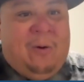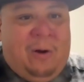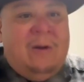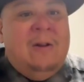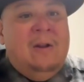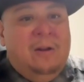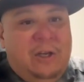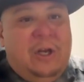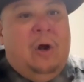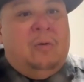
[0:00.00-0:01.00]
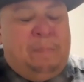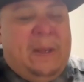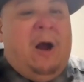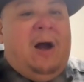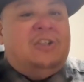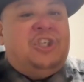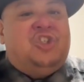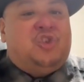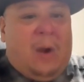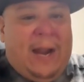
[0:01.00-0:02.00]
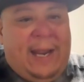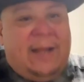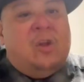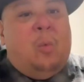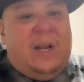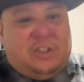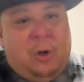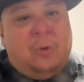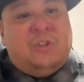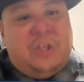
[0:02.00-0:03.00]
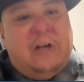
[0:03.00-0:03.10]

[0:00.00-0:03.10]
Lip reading: Or, beyond just Dre and the West Coast.